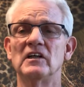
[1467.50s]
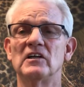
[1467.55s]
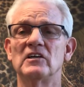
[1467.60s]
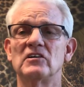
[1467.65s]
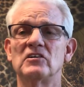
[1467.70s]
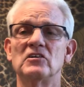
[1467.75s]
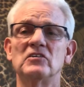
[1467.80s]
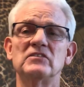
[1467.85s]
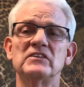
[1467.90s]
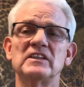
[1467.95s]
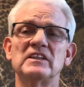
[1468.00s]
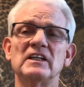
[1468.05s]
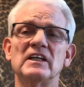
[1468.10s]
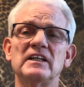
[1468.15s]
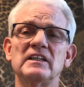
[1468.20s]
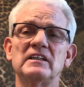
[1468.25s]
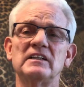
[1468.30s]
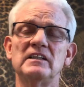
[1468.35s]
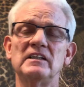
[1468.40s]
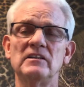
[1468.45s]

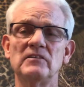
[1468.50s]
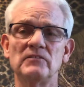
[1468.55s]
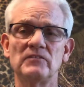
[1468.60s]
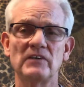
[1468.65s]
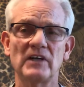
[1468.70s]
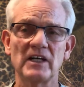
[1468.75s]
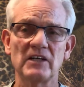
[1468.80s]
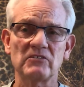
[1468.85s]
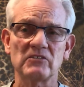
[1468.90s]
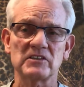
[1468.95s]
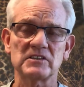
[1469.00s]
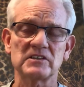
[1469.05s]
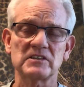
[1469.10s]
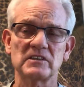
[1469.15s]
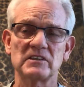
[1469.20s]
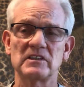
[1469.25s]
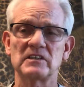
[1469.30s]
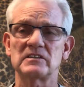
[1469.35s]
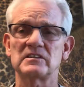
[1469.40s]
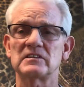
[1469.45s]
COVID-19 virus
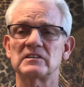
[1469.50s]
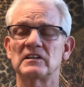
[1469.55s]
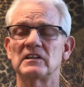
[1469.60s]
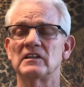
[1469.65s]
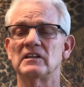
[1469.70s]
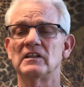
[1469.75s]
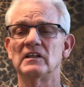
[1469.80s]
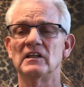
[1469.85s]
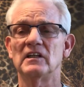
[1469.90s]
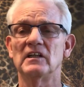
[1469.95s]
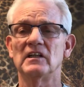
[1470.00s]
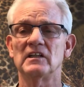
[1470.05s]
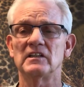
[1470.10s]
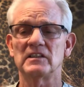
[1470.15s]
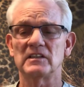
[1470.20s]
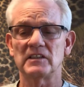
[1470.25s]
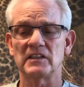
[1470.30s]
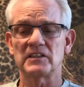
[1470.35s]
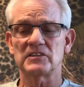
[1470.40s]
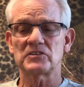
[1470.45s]

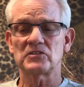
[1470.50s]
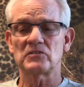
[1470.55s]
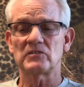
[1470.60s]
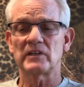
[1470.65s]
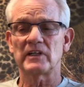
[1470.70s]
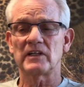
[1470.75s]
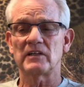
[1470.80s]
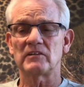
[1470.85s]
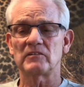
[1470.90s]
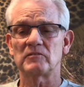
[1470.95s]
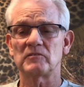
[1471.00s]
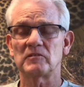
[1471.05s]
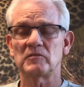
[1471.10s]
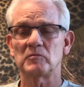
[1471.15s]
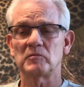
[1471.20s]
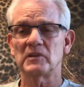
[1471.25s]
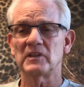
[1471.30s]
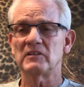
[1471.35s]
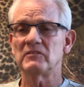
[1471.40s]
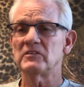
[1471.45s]
that's around.
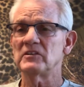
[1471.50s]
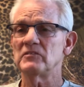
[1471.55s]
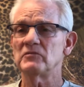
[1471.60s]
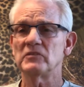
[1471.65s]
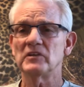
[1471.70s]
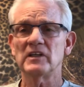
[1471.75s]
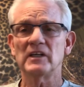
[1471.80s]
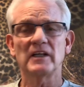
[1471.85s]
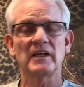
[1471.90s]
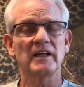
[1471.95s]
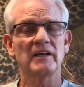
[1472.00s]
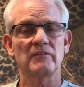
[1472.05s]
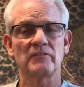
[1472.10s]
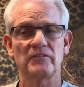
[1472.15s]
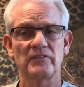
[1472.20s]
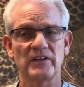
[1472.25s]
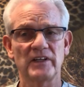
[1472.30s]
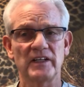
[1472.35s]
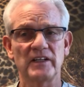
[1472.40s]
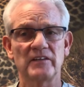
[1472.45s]
Beloved, we've got to have
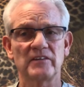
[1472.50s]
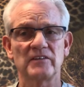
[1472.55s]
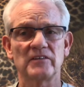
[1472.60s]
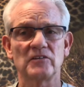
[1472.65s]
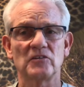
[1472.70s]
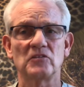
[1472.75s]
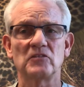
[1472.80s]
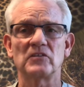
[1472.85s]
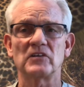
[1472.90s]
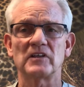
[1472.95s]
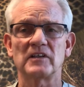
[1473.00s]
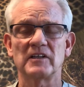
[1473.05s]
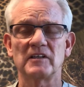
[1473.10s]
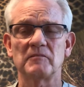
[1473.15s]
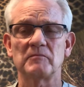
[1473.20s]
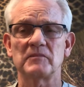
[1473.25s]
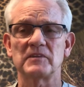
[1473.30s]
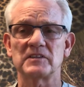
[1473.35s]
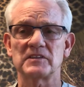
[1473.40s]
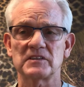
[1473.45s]
faith to
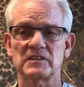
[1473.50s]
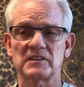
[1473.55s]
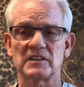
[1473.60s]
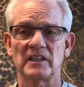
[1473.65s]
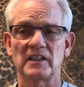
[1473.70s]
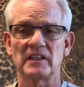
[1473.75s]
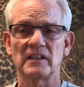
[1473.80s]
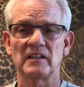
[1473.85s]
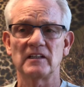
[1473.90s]
overcome this thing.